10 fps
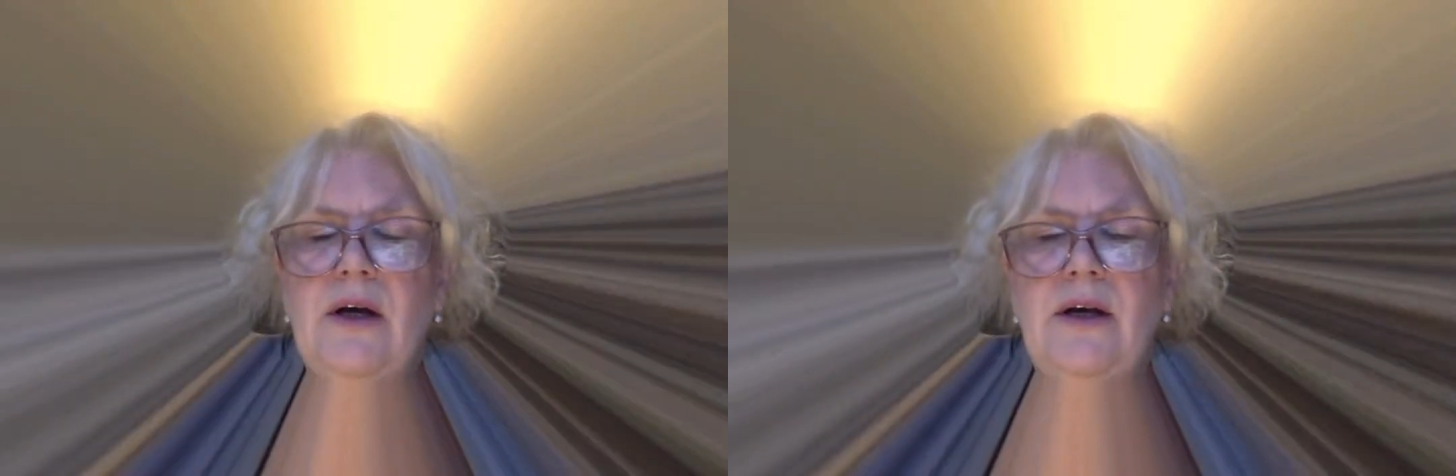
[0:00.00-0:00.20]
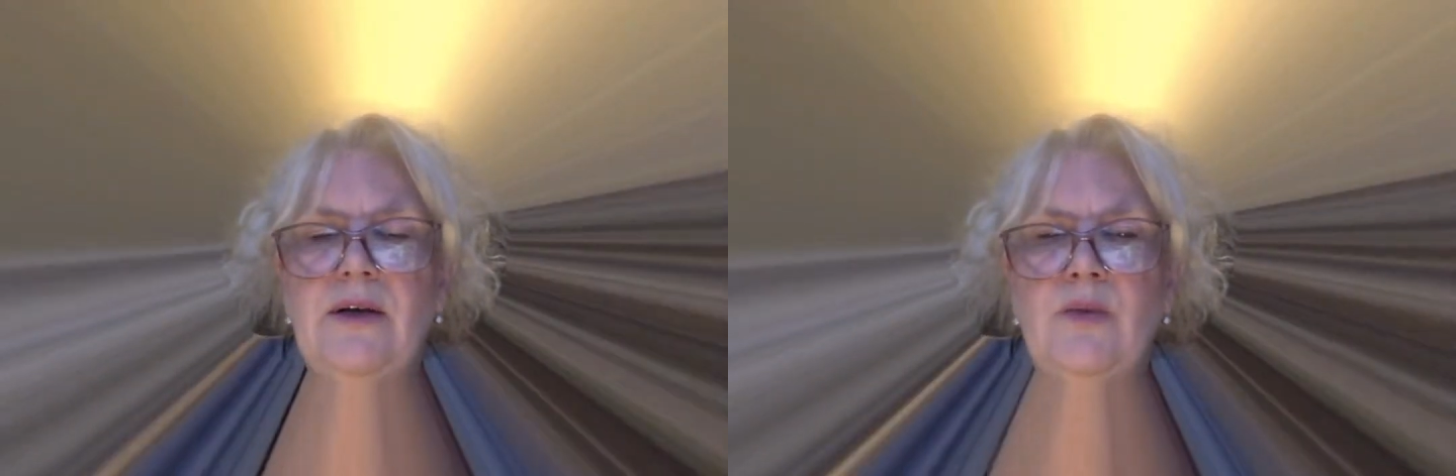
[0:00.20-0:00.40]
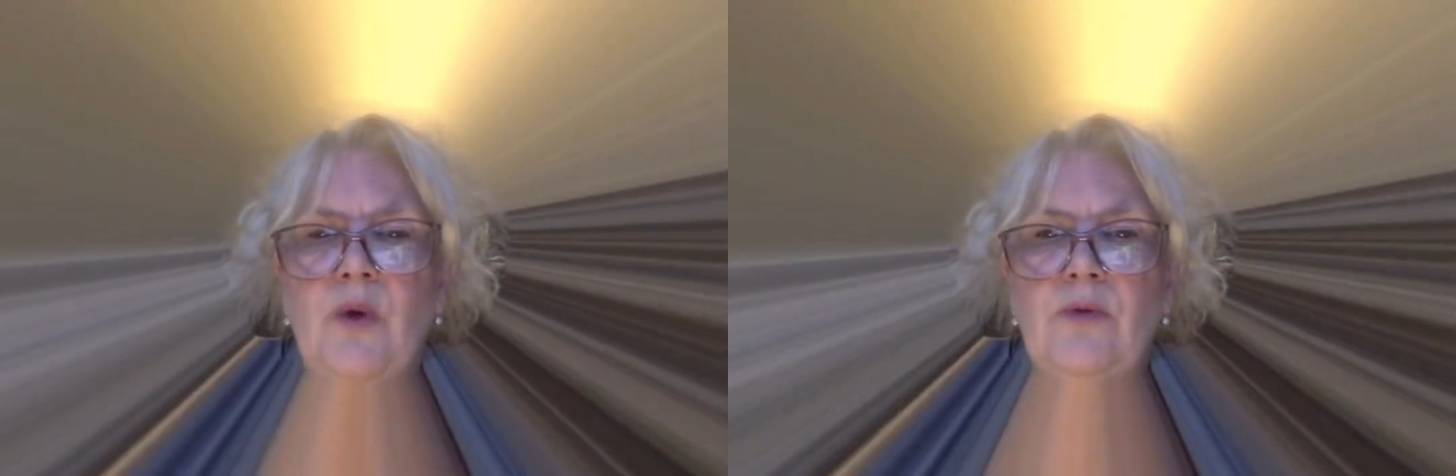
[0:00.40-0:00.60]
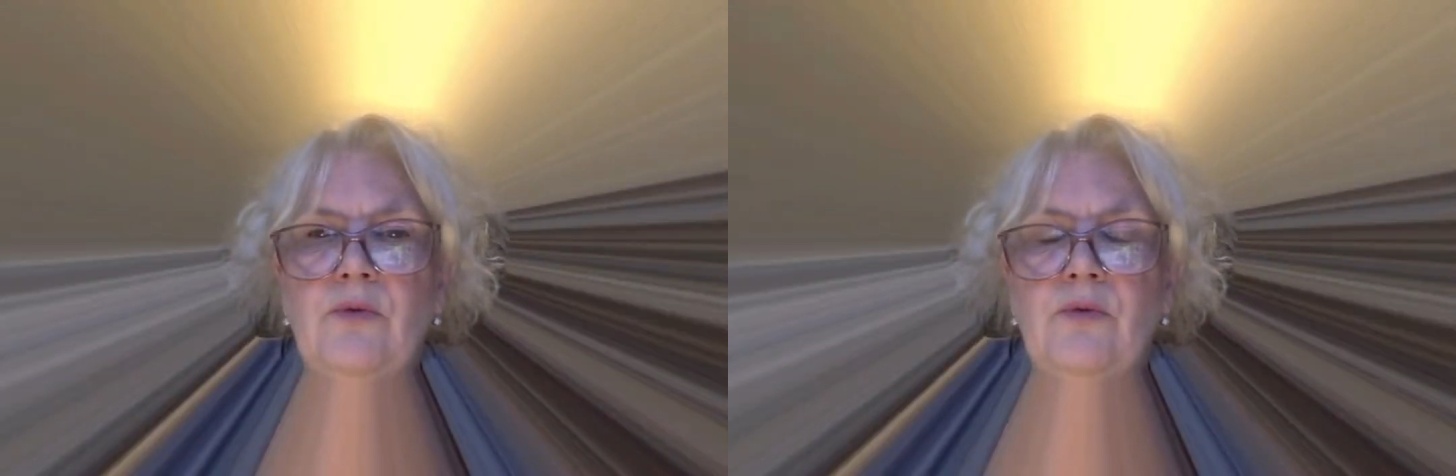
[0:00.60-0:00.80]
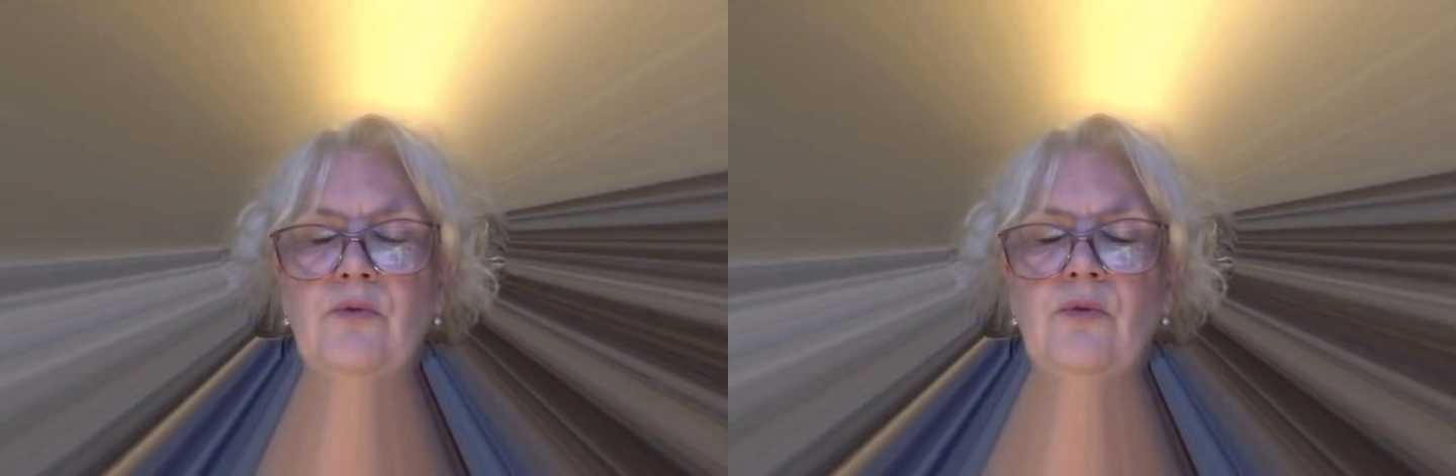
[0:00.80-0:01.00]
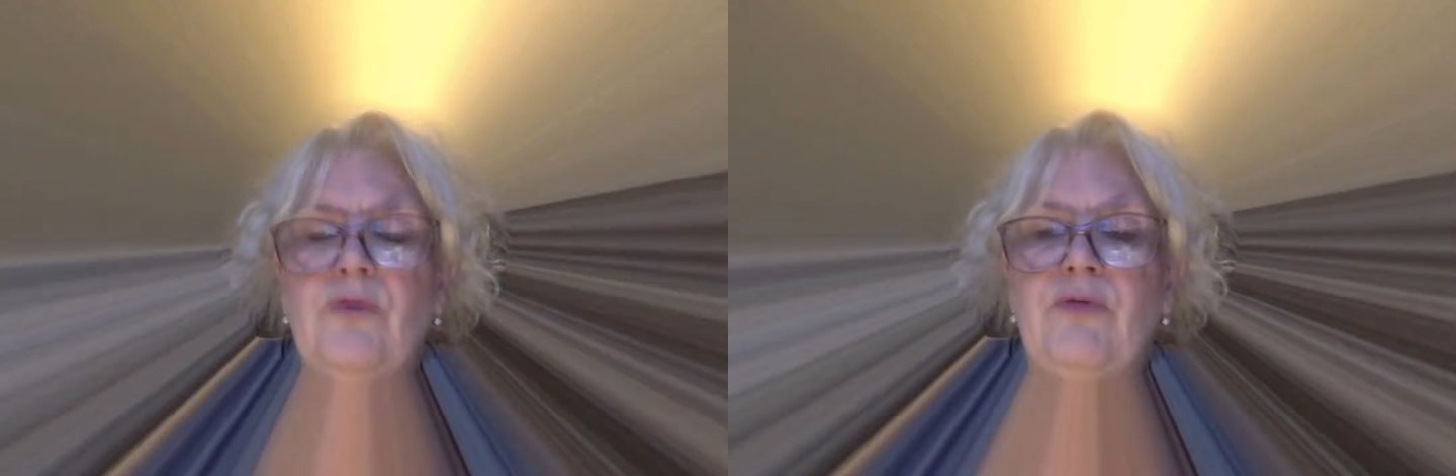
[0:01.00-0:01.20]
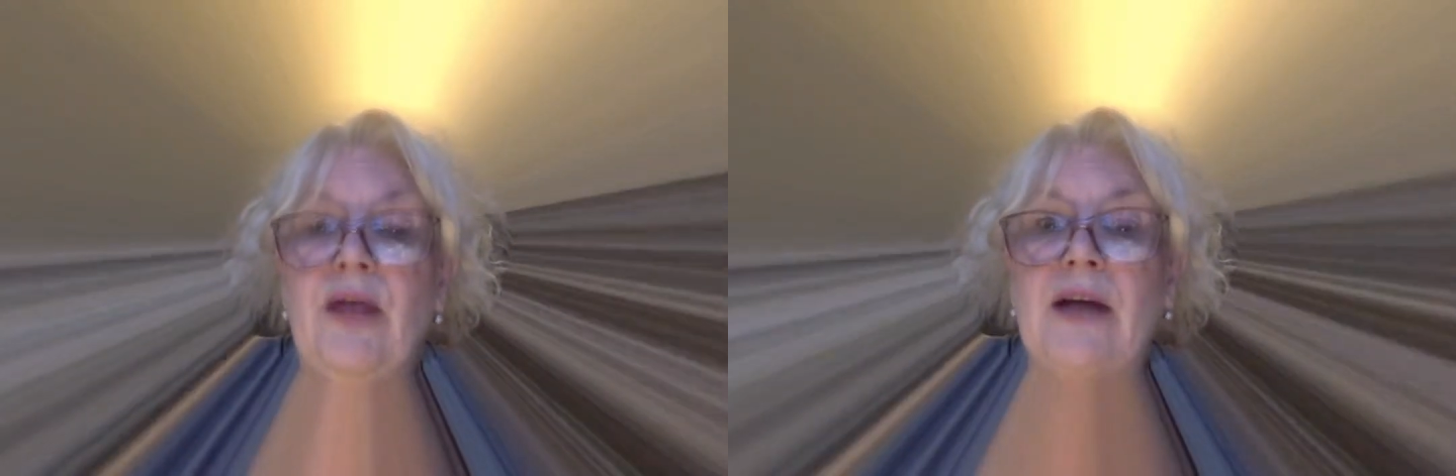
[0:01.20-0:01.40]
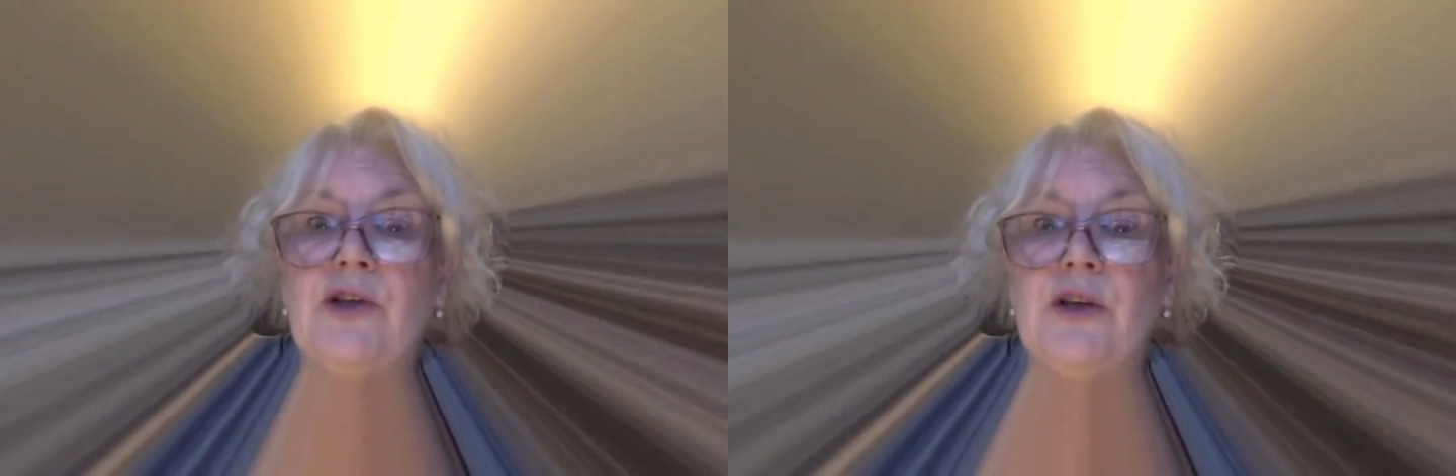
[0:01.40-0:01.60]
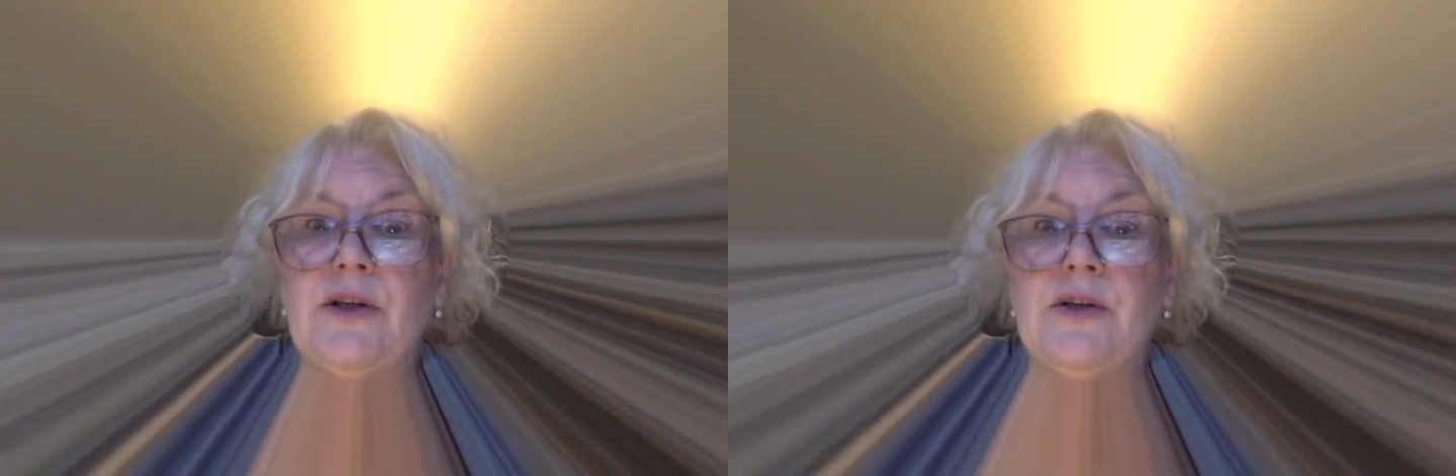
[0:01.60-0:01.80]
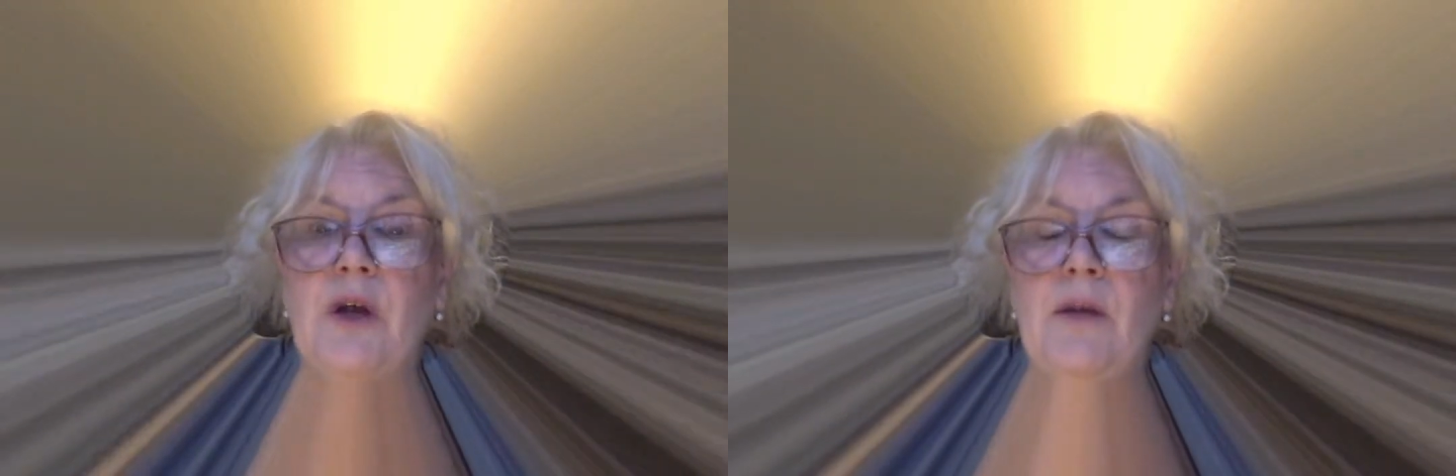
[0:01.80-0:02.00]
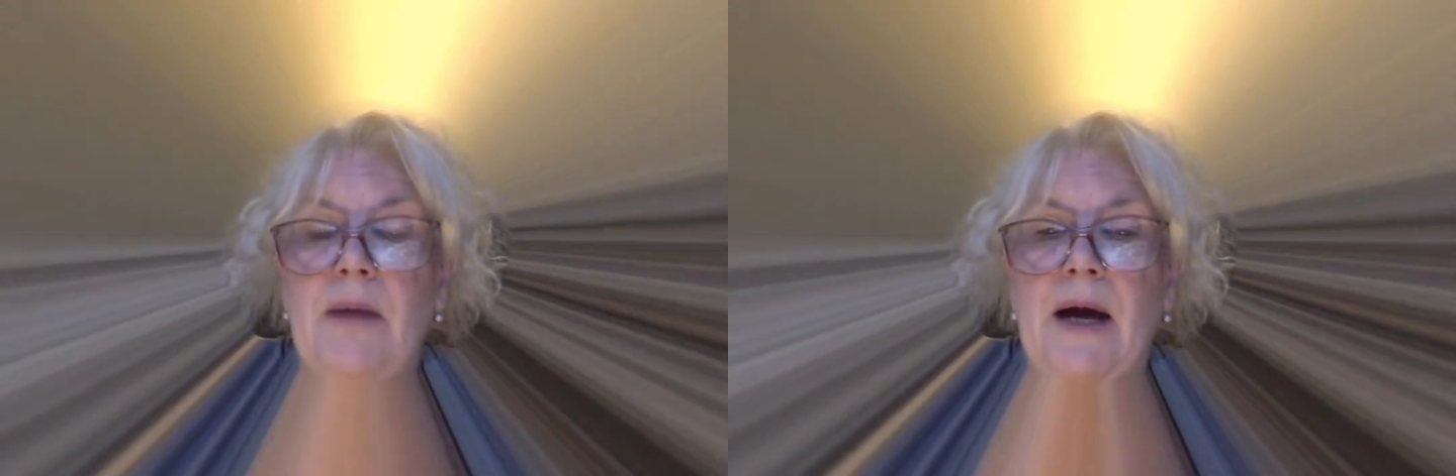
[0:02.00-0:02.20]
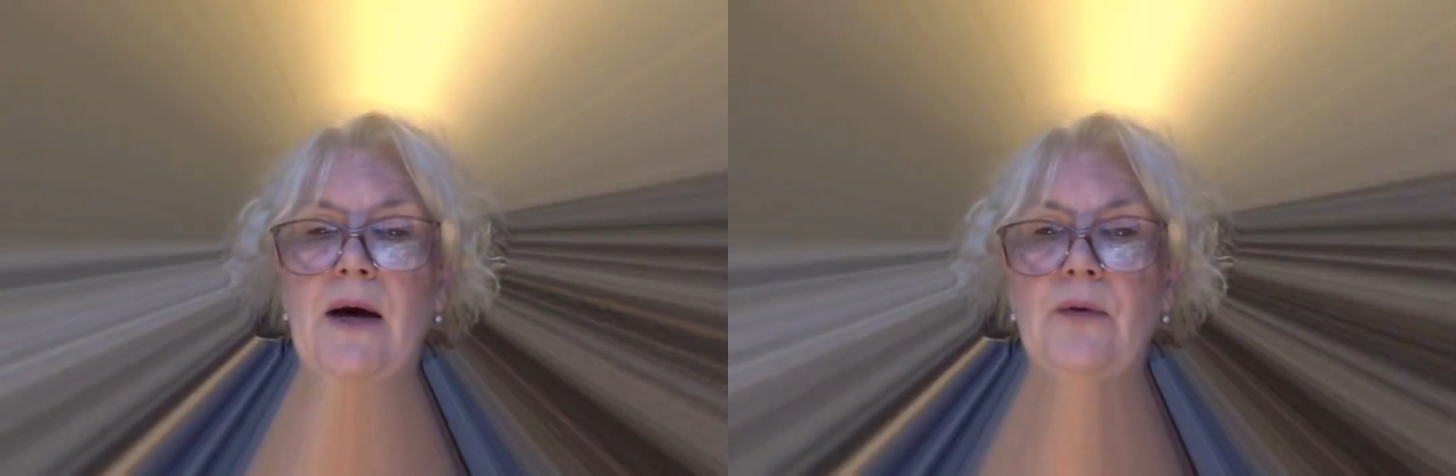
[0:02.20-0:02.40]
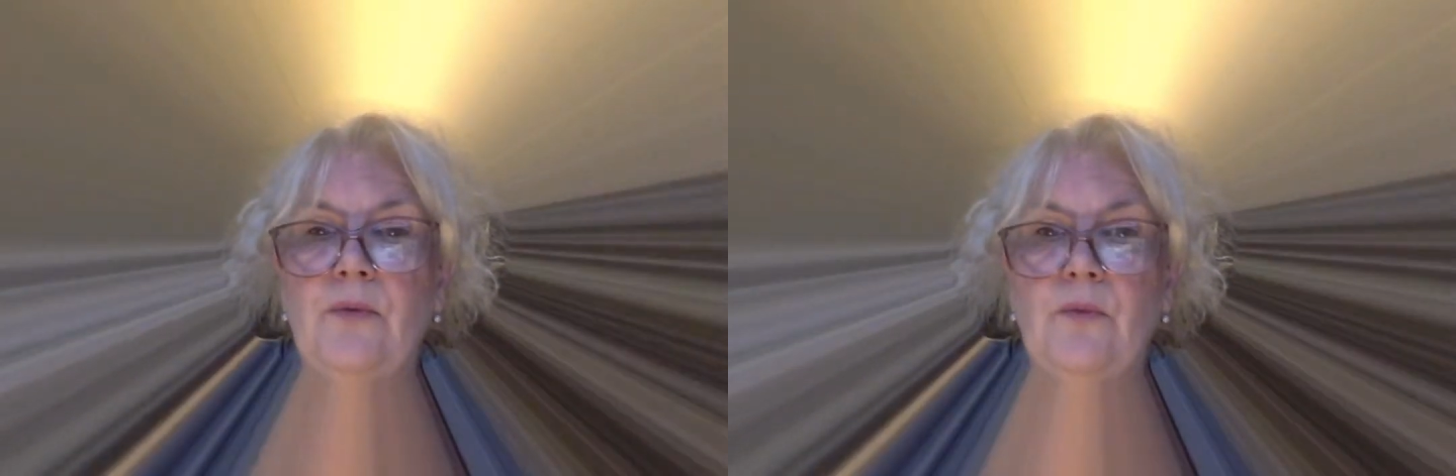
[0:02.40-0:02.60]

is what reflection is all about.